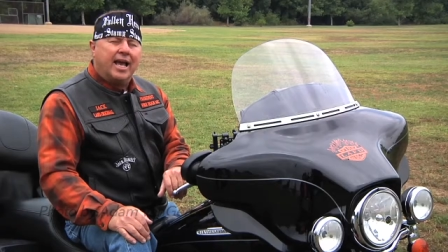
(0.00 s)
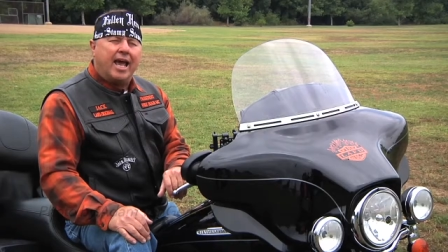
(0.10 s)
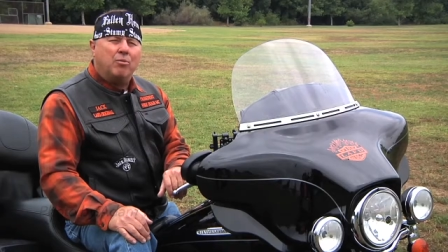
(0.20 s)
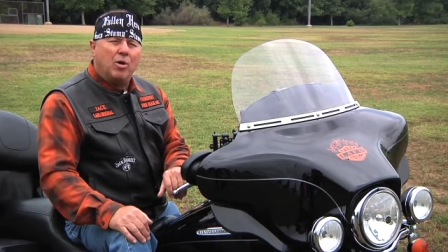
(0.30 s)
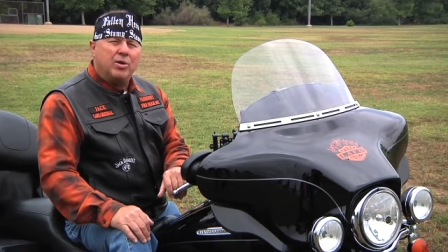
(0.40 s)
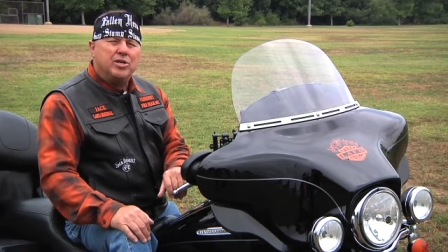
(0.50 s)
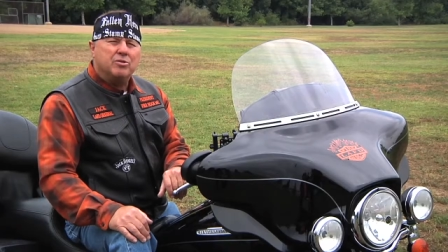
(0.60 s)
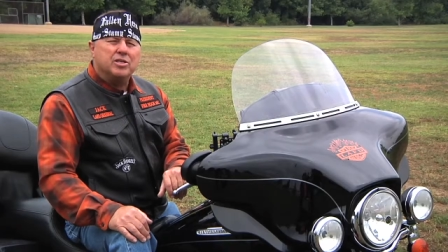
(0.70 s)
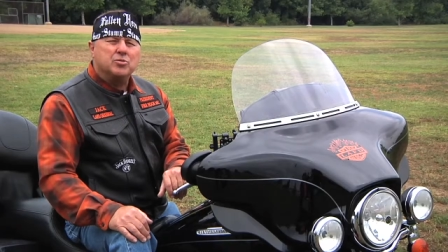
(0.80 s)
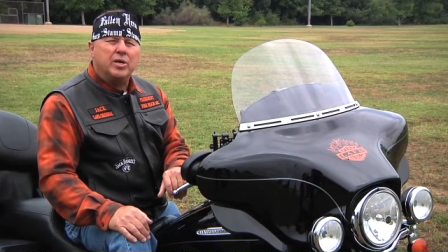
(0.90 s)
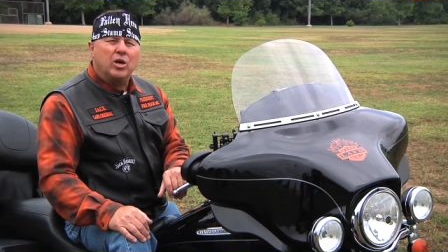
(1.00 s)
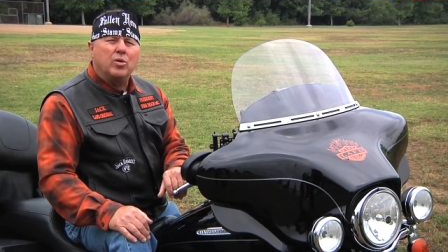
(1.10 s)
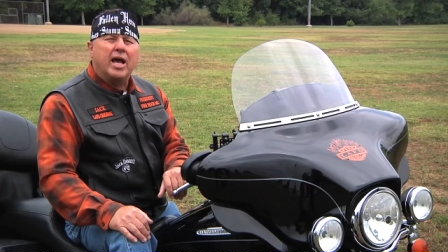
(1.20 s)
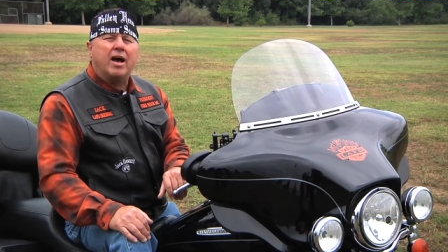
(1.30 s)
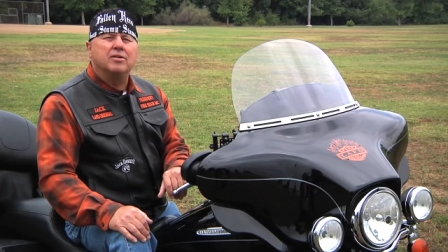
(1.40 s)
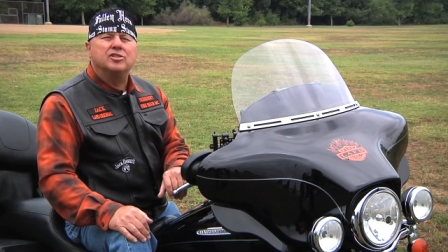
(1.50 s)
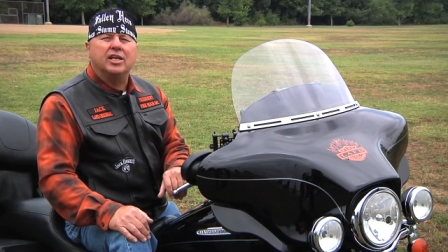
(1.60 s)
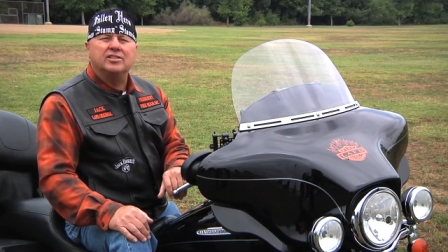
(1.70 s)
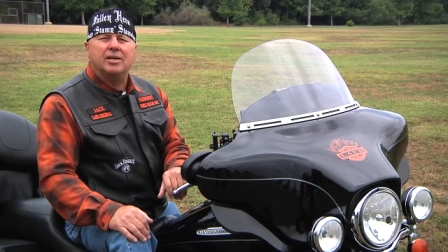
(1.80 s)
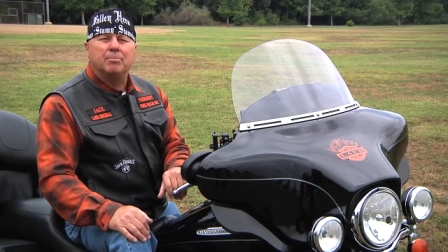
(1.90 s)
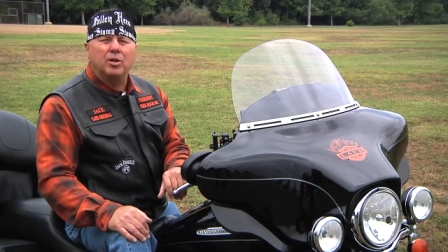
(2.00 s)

And what we do is we go down Sunset